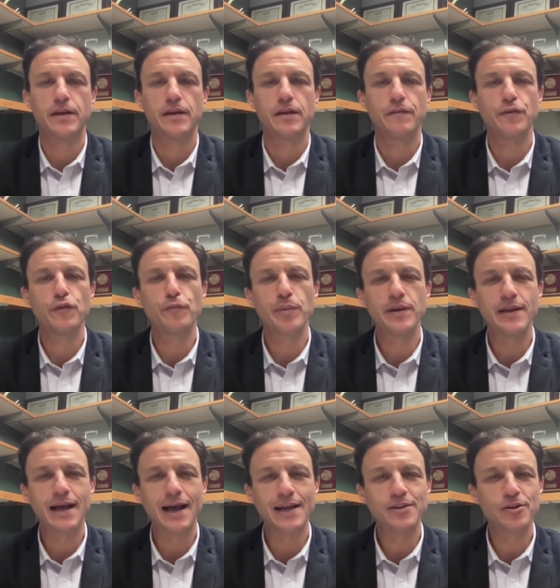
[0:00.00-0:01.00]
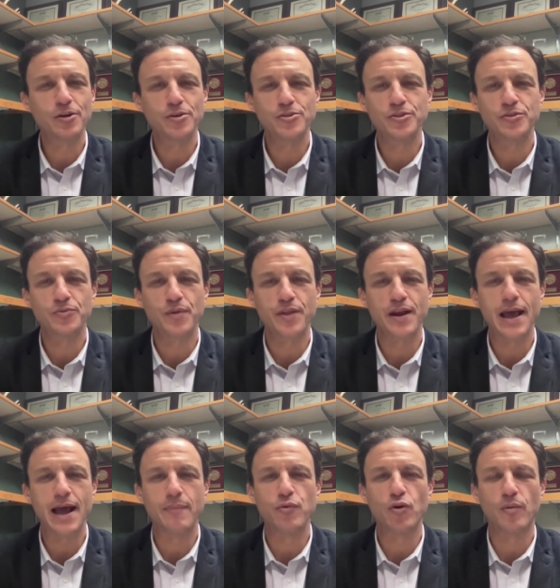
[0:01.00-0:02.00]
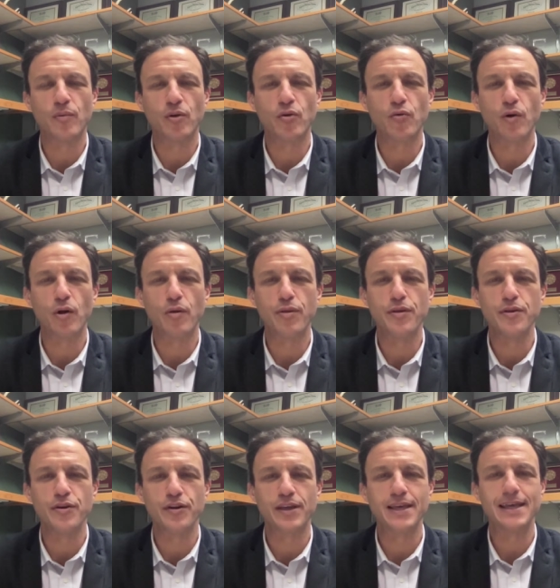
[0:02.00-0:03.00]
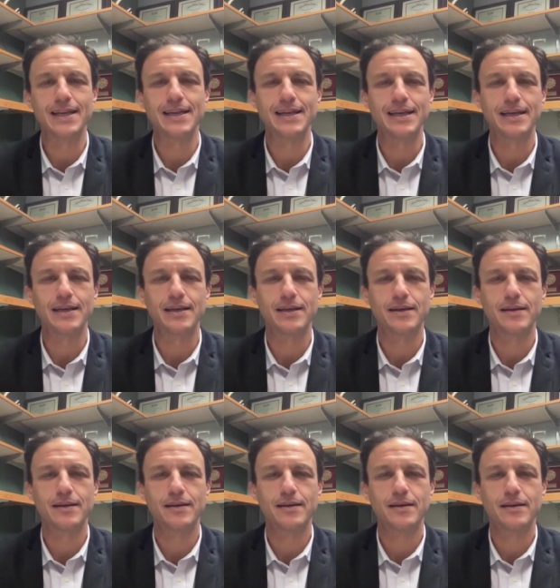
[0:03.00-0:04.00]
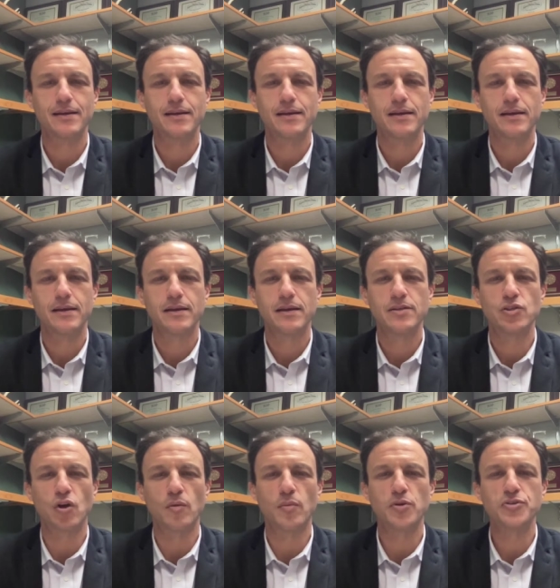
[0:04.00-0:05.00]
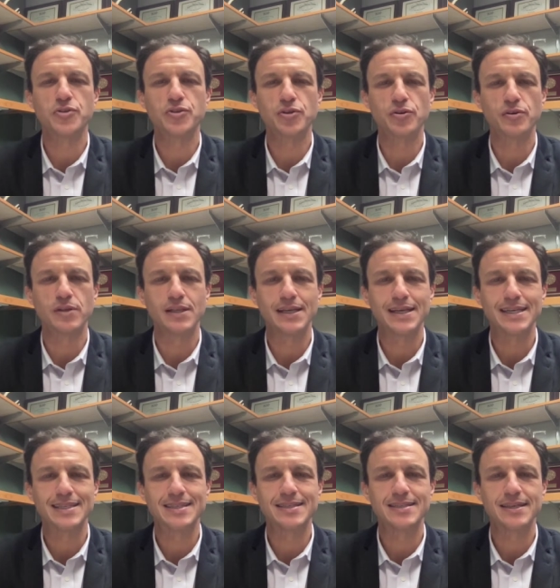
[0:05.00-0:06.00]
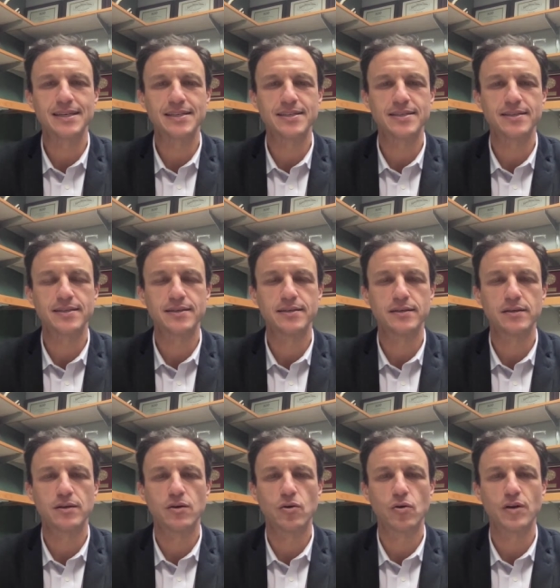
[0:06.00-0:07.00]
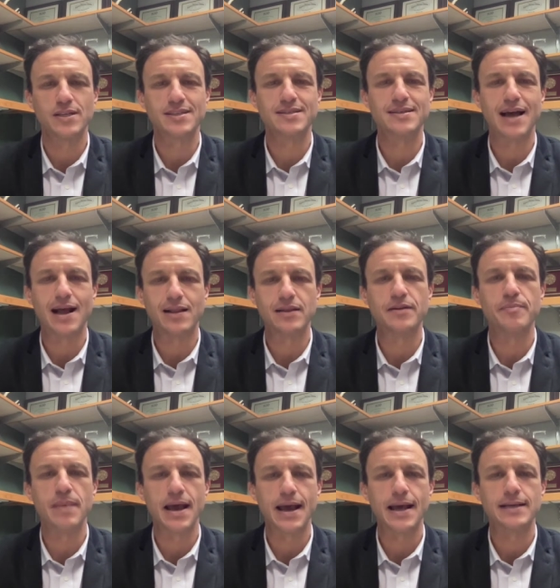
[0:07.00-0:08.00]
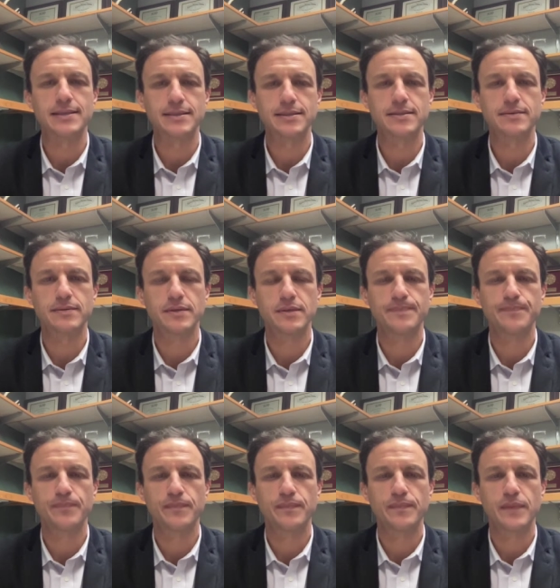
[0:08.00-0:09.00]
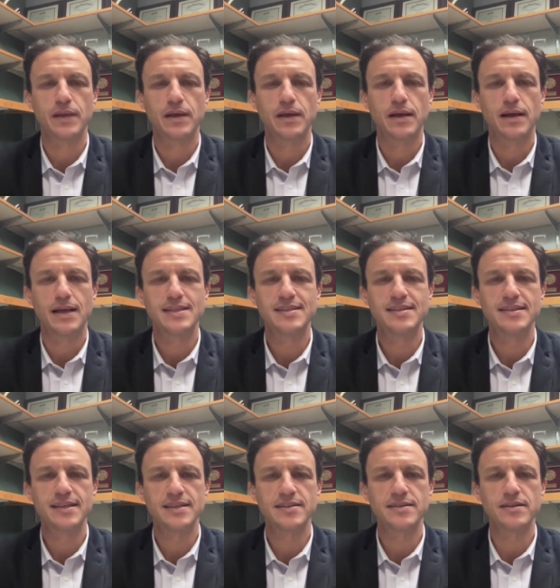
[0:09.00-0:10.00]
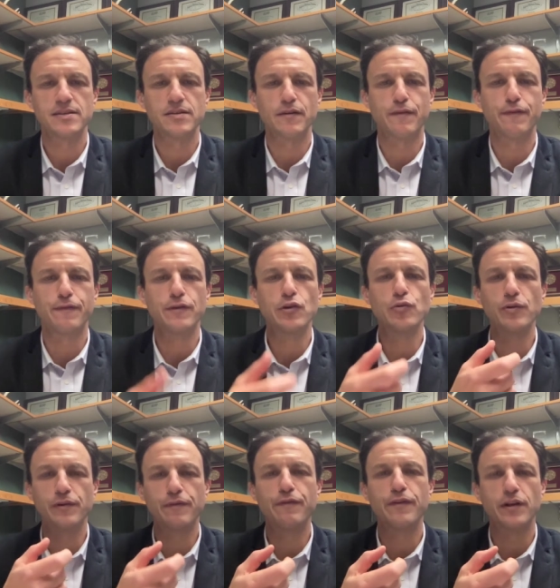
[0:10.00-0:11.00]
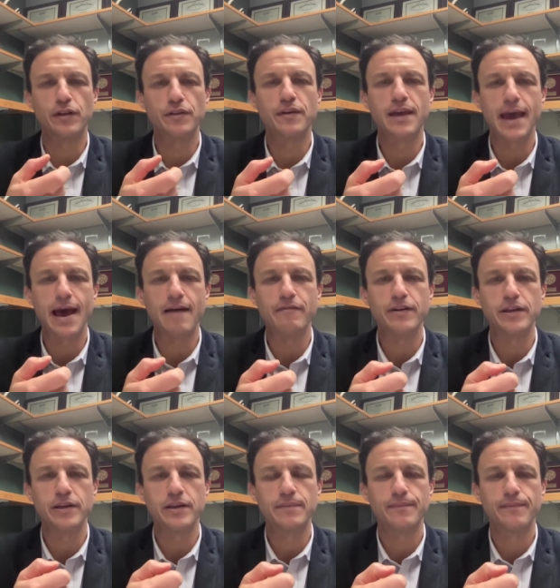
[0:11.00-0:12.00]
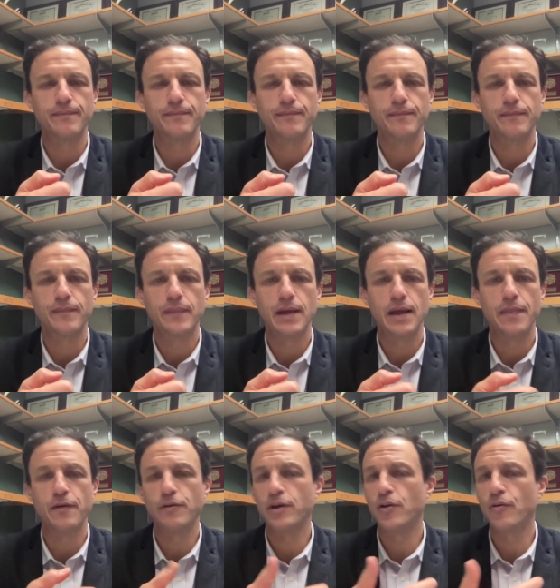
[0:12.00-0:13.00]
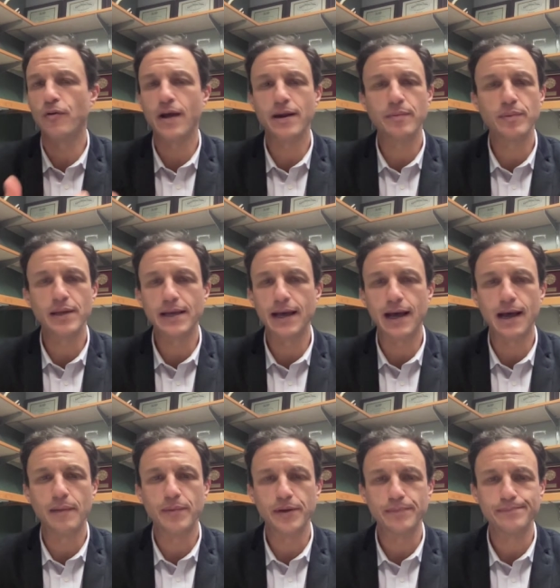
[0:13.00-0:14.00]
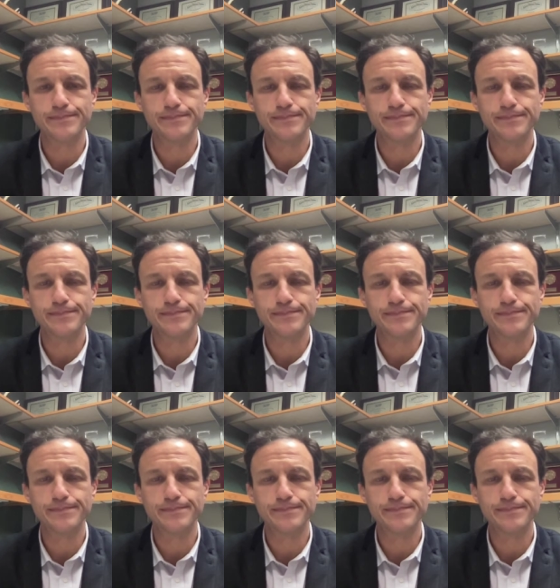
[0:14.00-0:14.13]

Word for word: If you've been diagnosed with an abnormal growth in your kidney, it's almost certainly a cyst or a solid mass. A cyst is a fluid-filled cavity, and they're incredibly common.